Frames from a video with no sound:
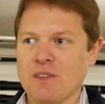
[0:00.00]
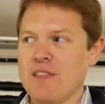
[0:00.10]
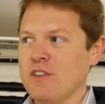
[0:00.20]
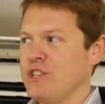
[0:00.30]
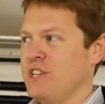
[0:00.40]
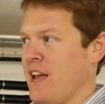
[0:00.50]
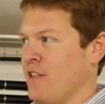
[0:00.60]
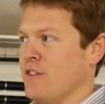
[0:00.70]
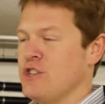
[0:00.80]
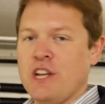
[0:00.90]
In the case
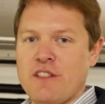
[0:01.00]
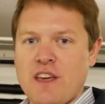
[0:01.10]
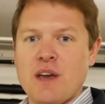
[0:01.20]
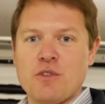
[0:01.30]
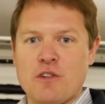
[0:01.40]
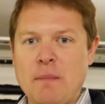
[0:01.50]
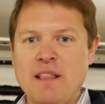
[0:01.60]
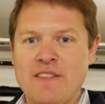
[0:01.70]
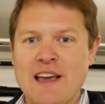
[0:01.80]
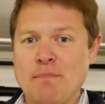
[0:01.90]
of the GT, it was
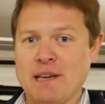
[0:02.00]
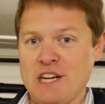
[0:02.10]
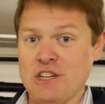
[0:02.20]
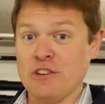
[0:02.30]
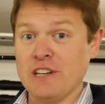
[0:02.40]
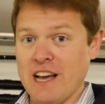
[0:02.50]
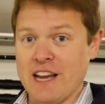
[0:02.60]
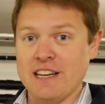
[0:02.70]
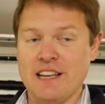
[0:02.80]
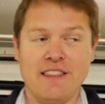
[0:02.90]
submitting the application
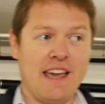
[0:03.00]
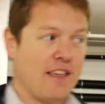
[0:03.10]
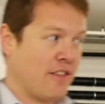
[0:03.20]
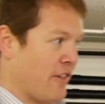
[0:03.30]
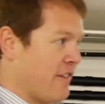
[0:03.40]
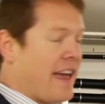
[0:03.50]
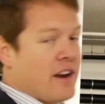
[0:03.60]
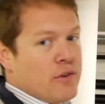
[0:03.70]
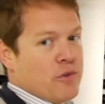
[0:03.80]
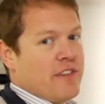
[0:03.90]
online. In the case of the Senna,
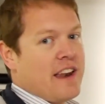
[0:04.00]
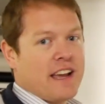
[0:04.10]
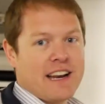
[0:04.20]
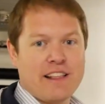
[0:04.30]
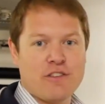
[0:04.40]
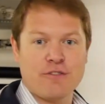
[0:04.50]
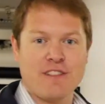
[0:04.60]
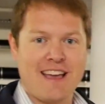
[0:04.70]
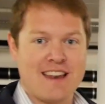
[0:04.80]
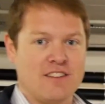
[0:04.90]
it was sending a letter of
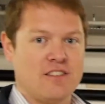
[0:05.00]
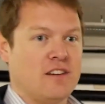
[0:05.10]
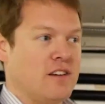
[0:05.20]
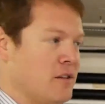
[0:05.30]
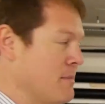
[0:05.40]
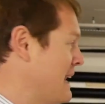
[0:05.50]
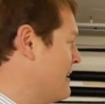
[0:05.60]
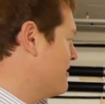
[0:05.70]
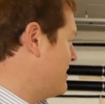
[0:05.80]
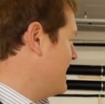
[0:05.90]
intent to the
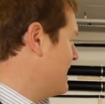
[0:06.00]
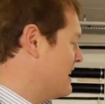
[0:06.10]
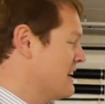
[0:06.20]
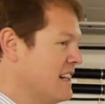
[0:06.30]
McLaren dealer.